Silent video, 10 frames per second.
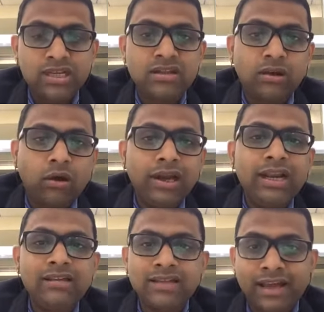is an
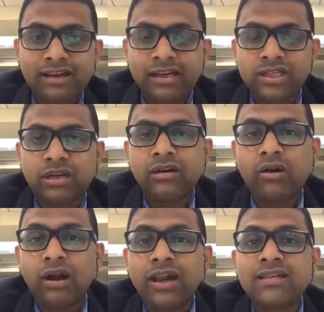oily secretion
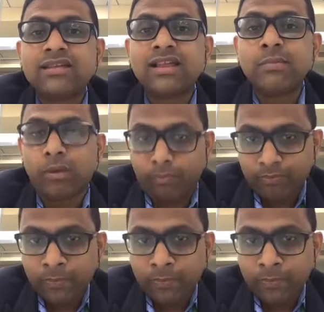called as sebum.